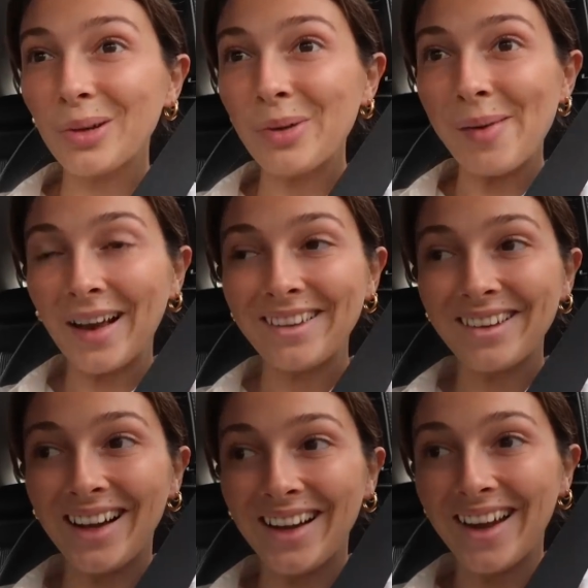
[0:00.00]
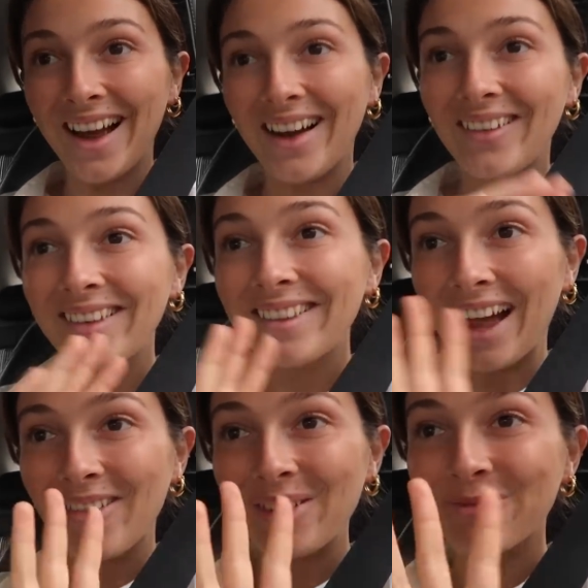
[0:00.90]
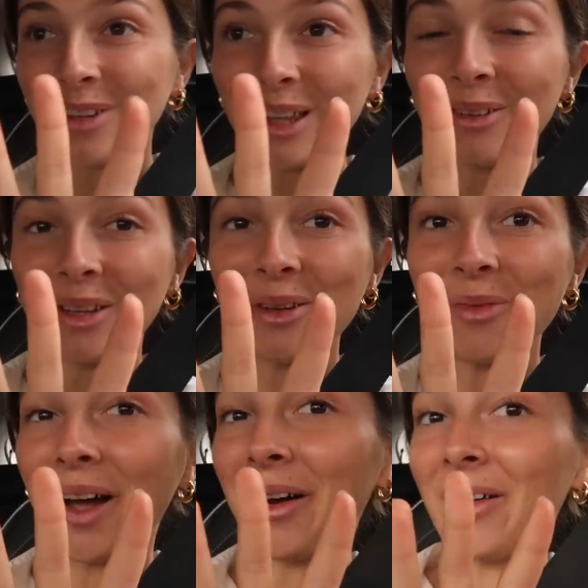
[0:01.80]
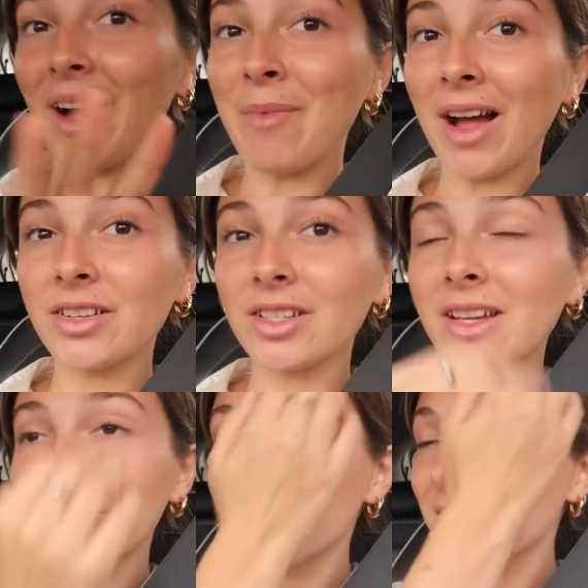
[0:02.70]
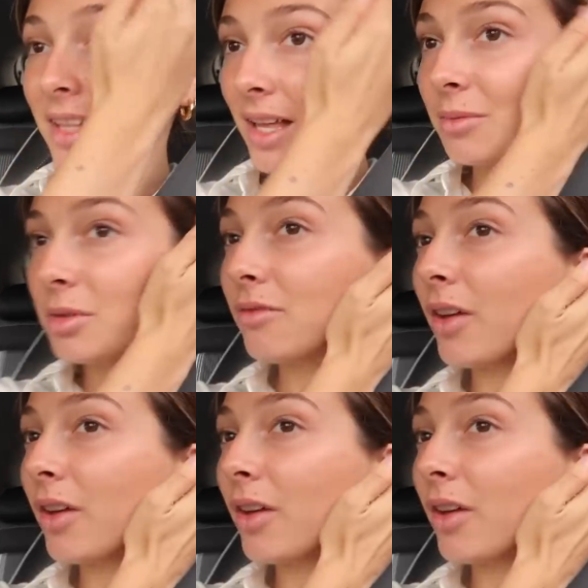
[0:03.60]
We're back in the car now. That went really, really well. I'm actually obsessed with the